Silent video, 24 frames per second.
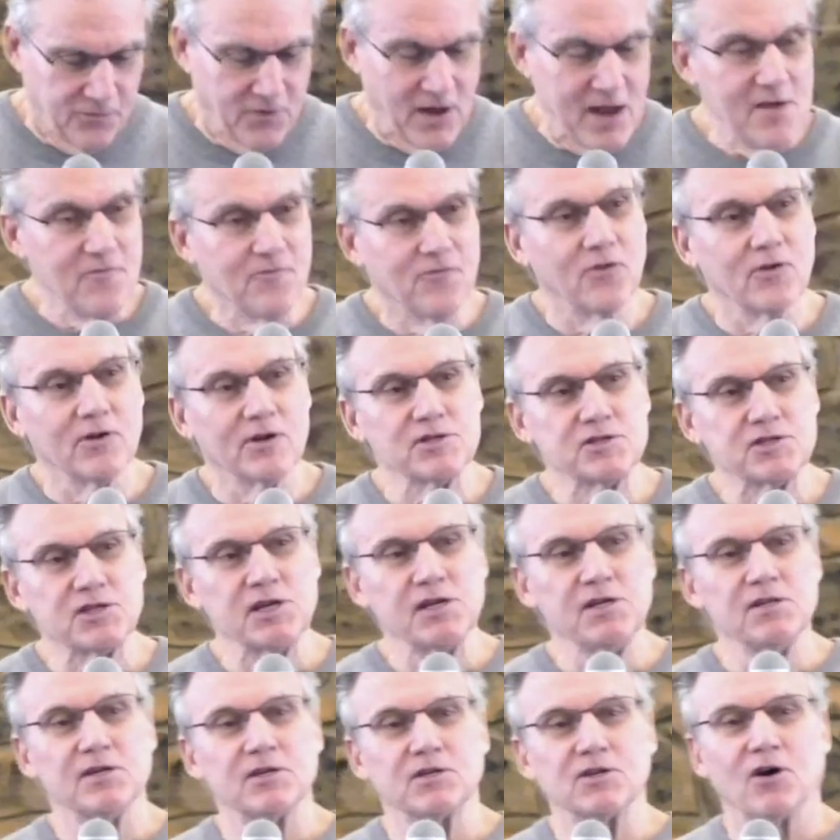Faithful is
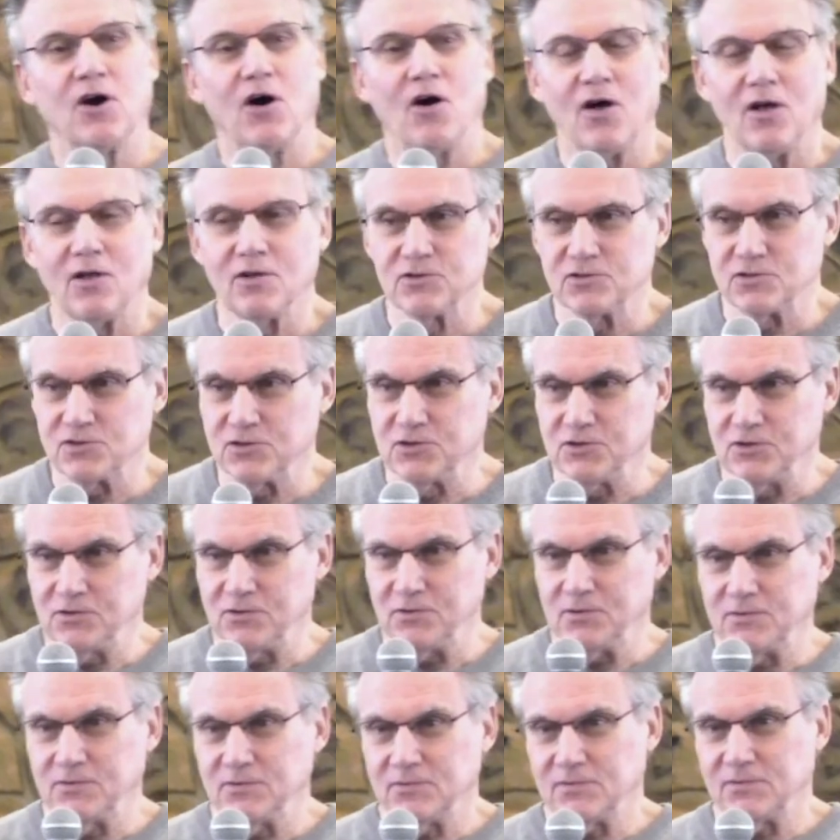he that calls
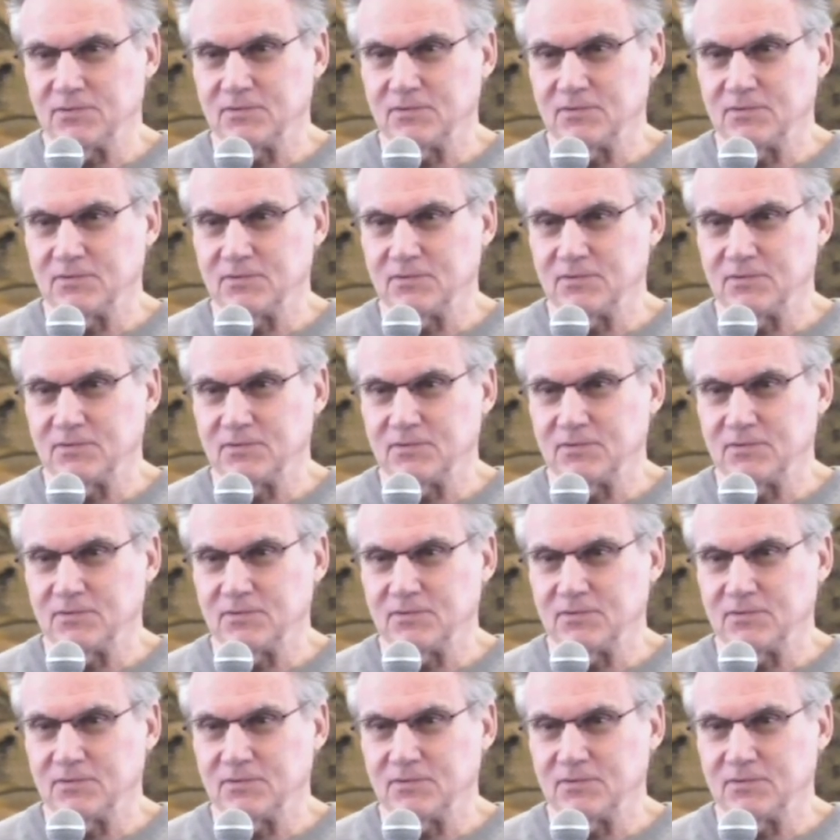you.